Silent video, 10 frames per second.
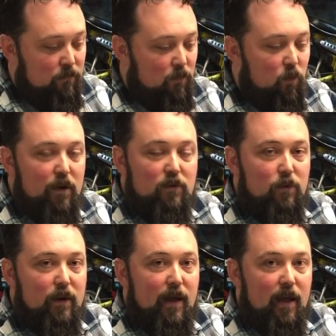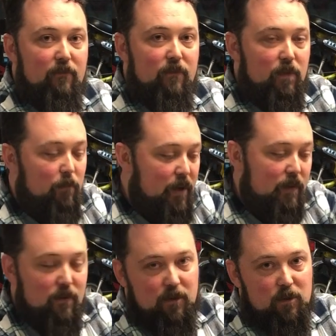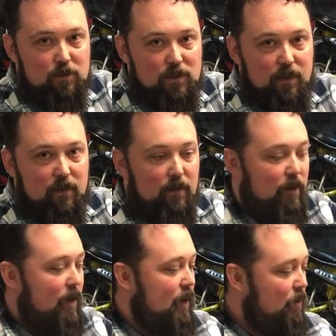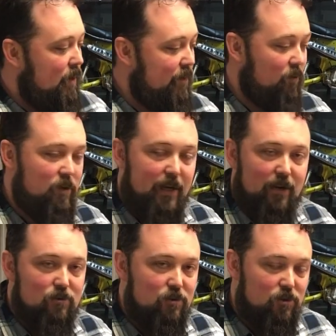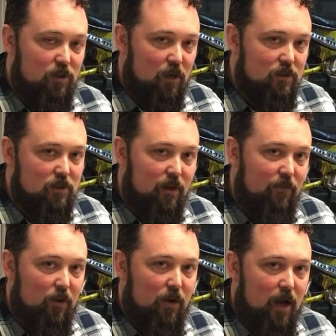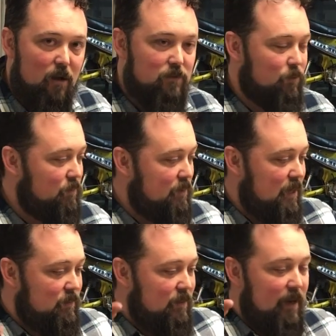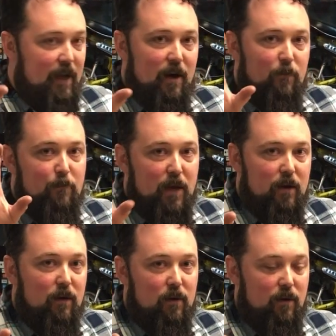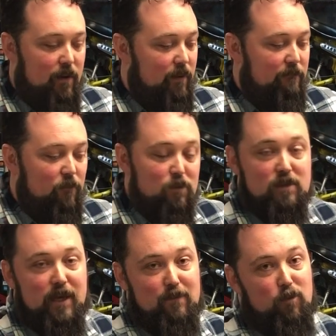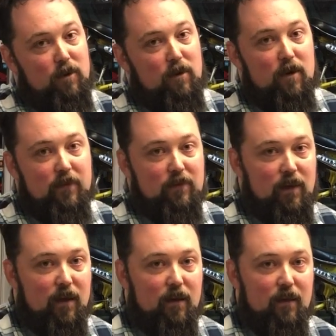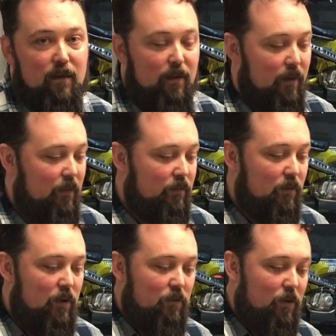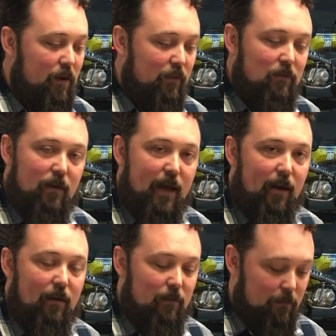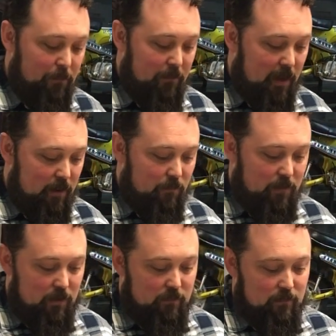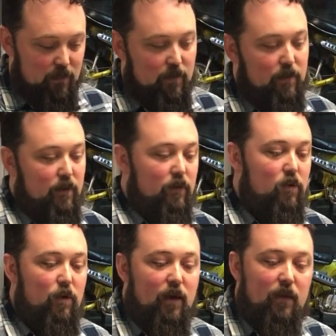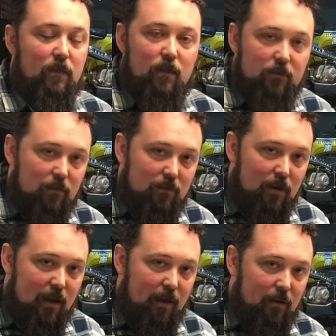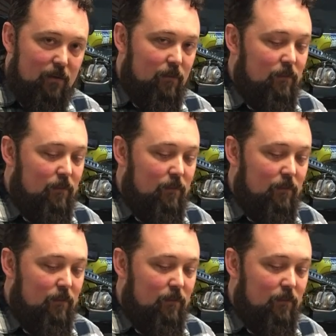for what you want to have for the bike that you're using, and you can have your tires just off the ground so it's not sitting on a full-size motocross stand. This is also a nice added piece. So you can get this as an added,